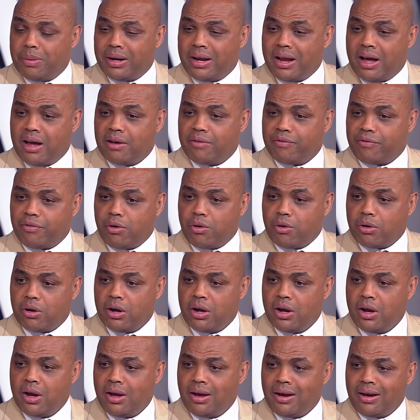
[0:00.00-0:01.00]
and down the floor
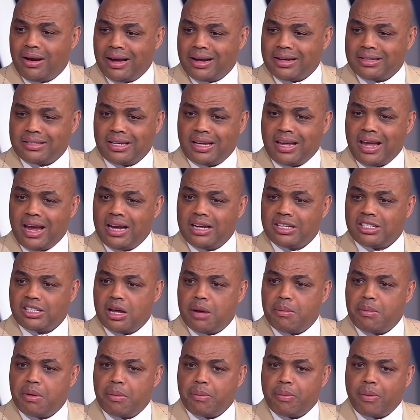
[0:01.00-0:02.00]
like it's a game
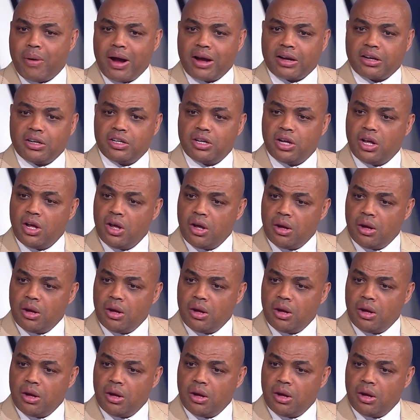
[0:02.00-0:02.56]
7 in practice.